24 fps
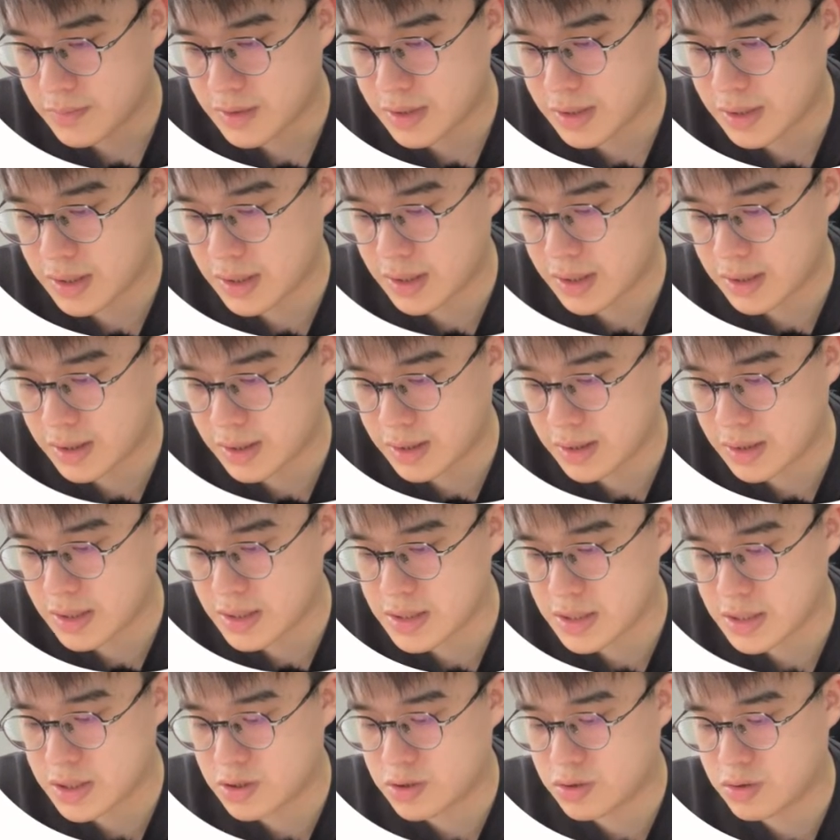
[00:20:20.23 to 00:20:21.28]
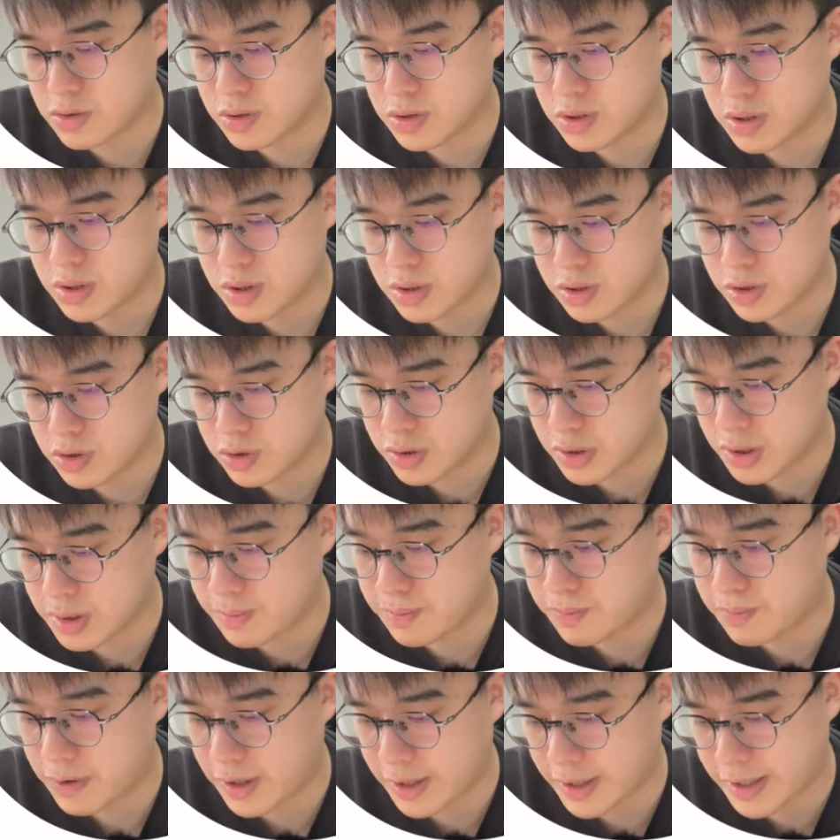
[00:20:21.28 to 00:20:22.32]
like this three
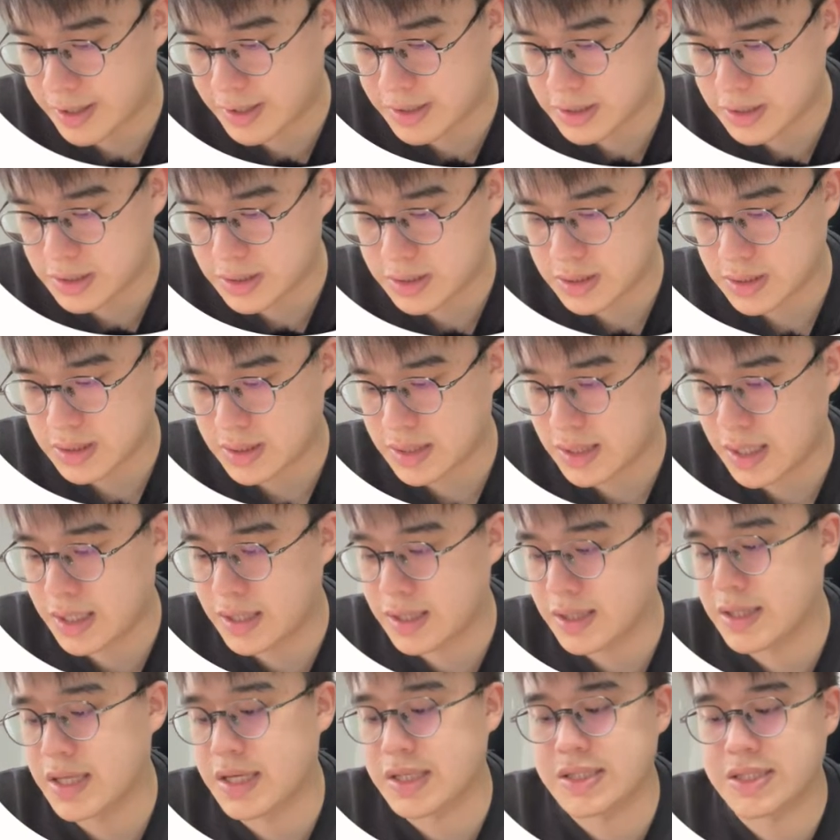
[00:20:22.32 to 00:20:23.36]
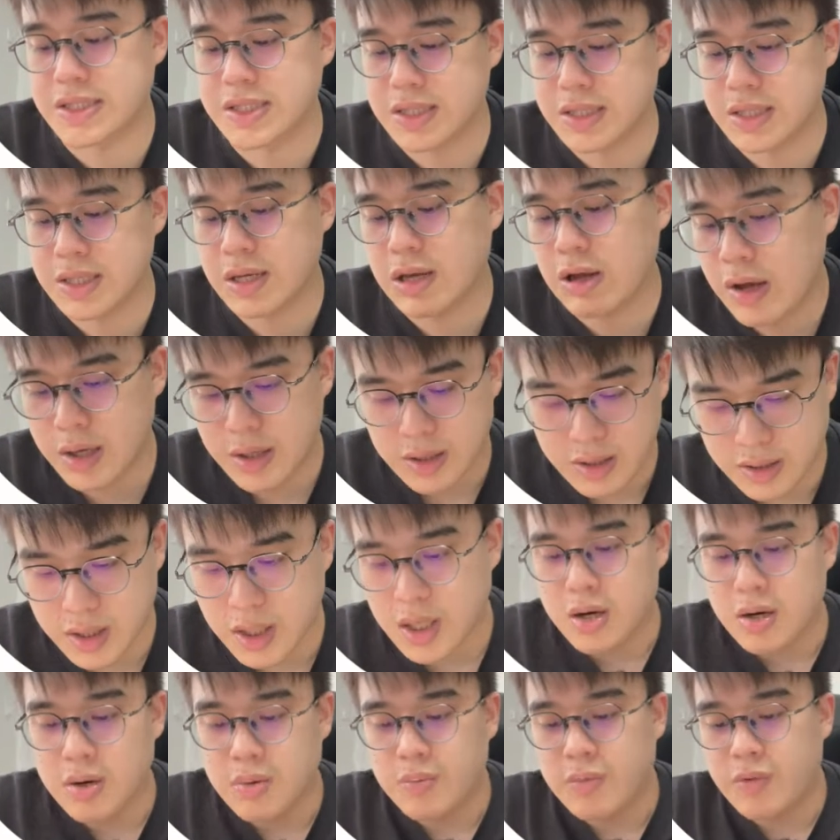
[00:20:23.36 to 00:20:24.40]
brackets, and that's it.
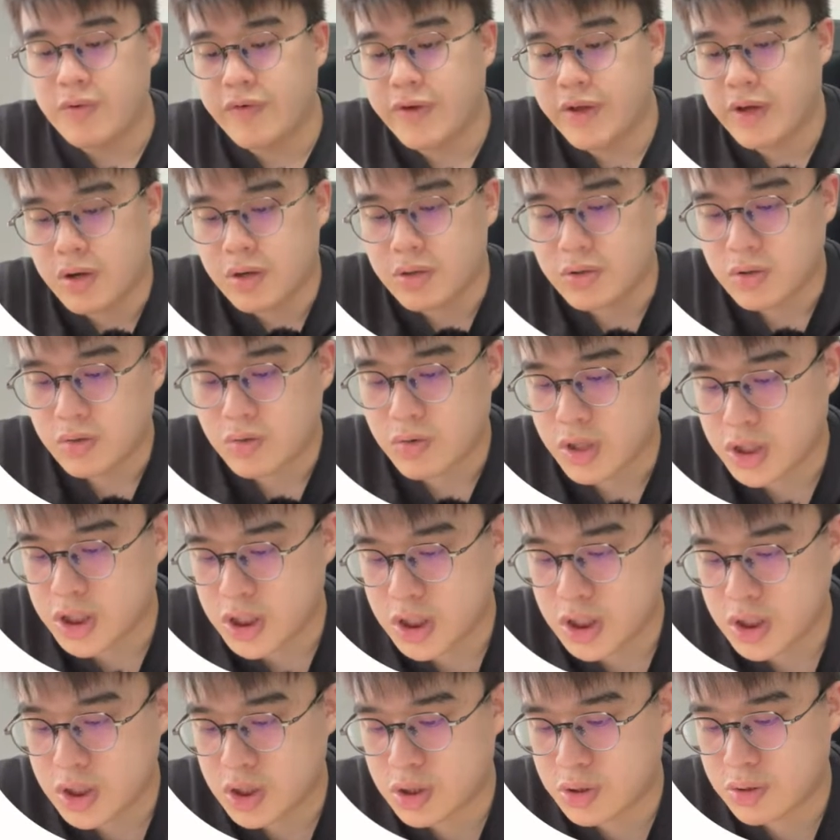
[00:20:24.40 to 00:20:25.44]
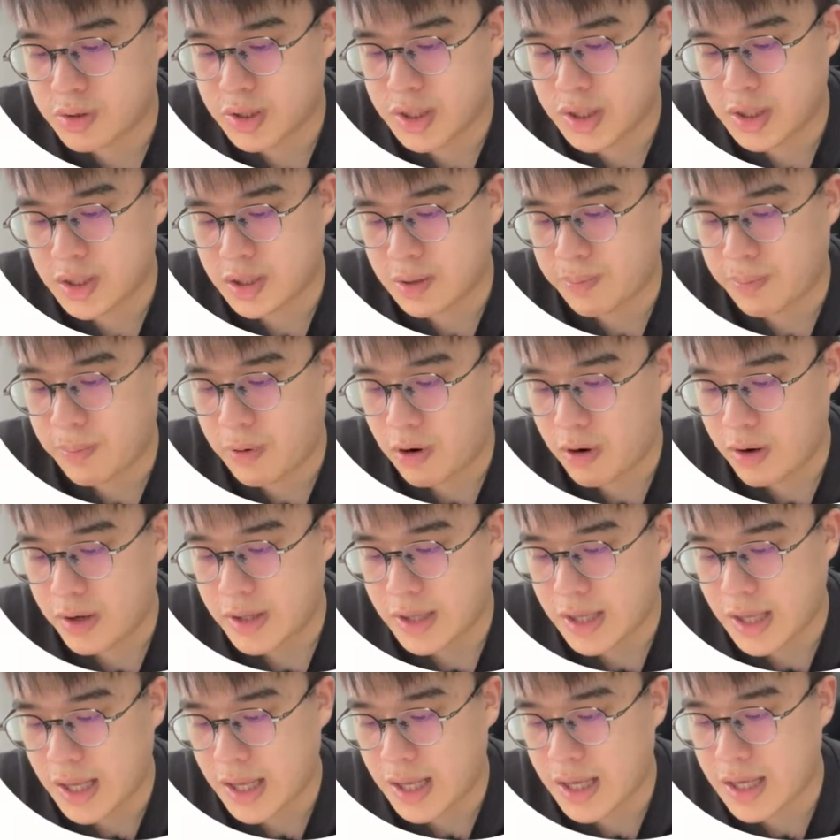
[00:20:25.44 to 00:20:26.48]
Moving on to question 3, the
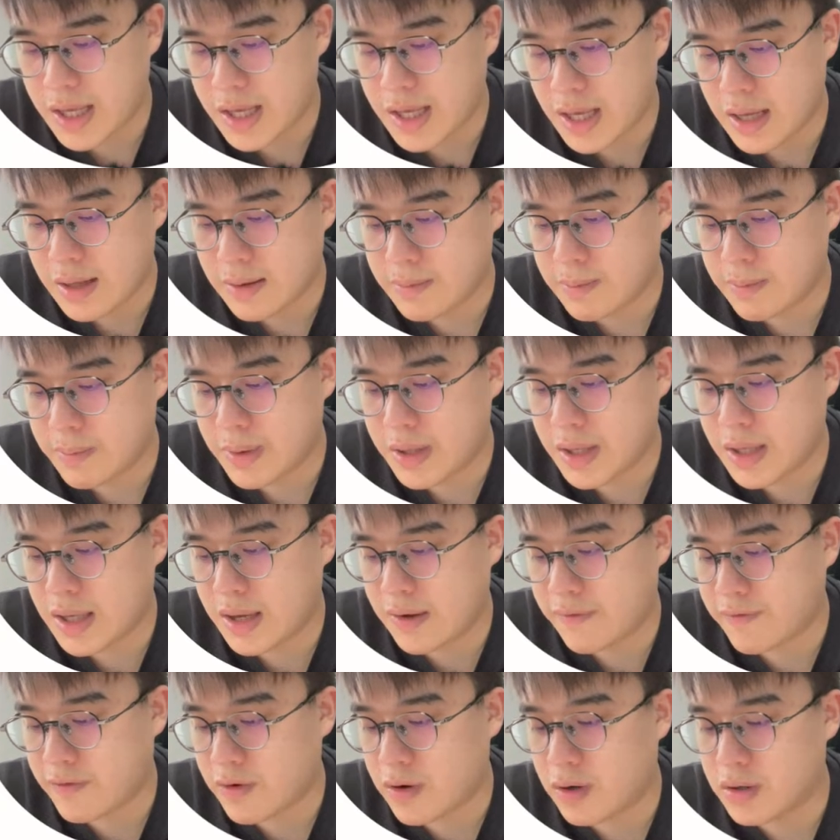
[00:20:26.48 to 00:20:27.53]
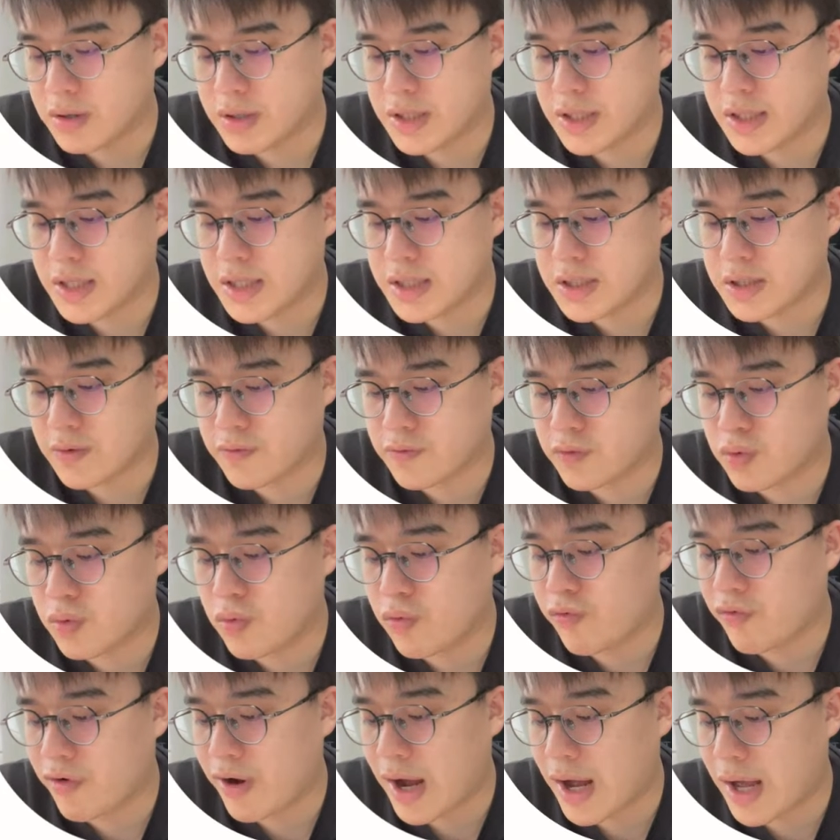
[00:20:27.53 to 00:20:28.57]
point A and B have coordinates of 2,
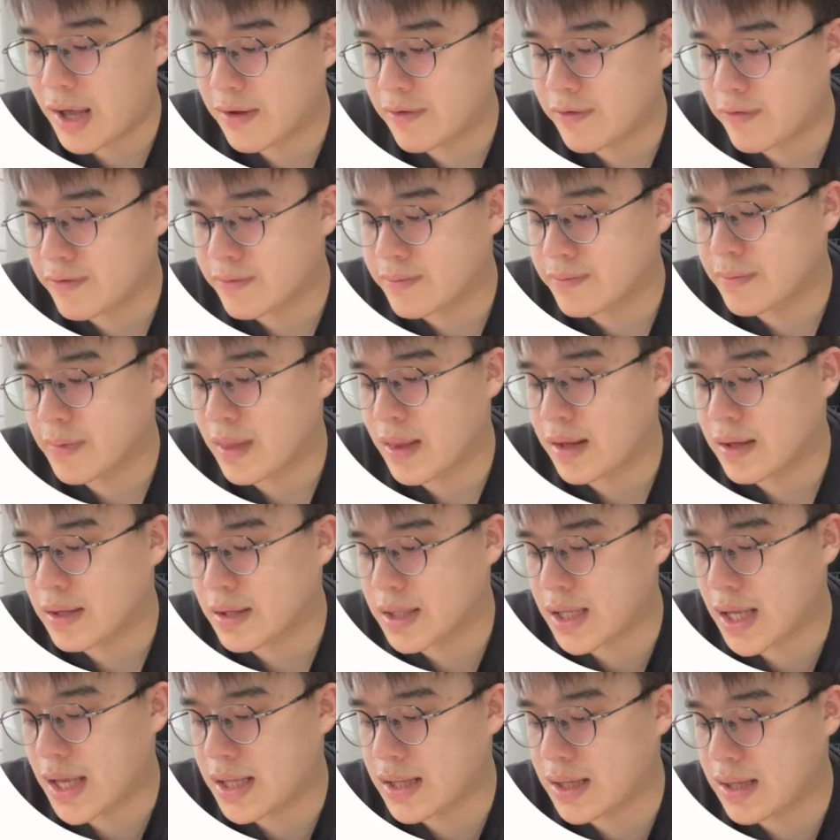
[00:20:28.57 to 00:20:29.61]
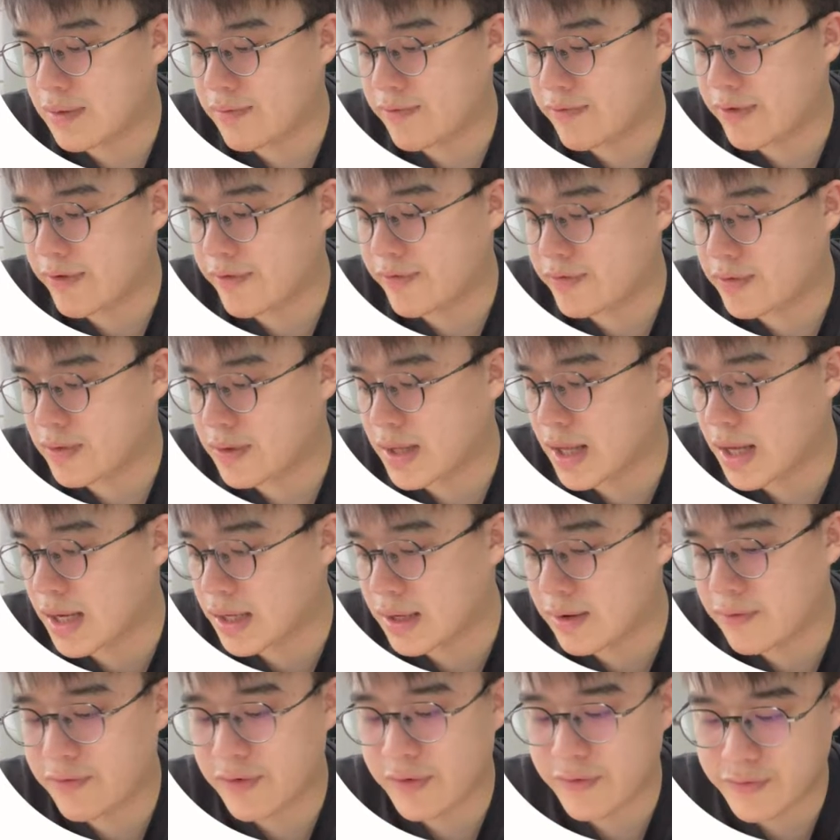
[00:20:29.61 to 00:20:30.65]
5, 10, and
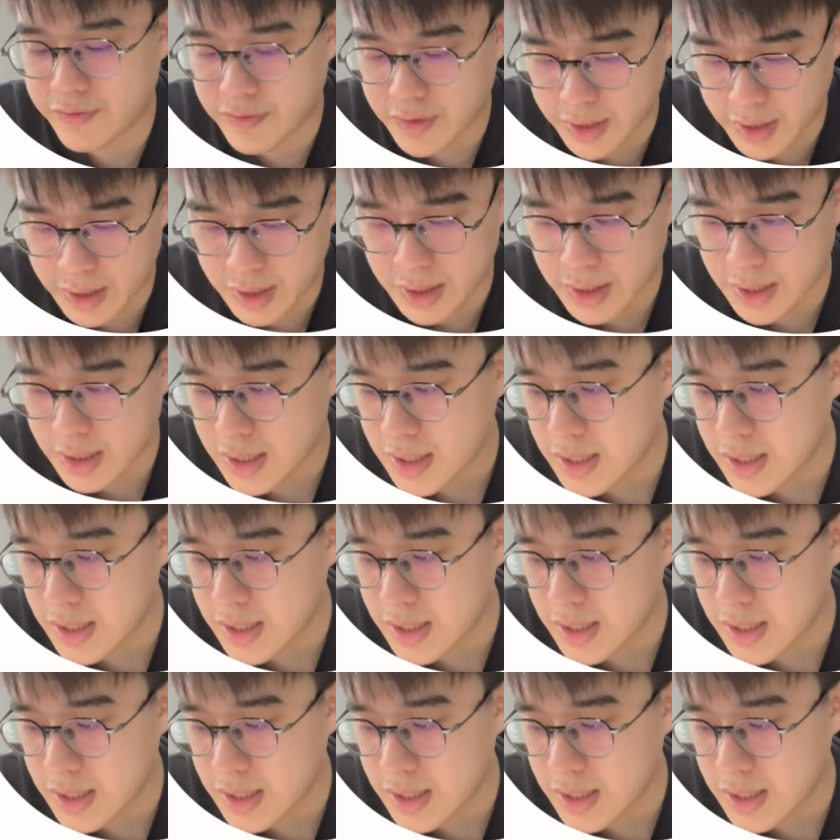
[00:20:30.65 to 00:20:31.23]
-15.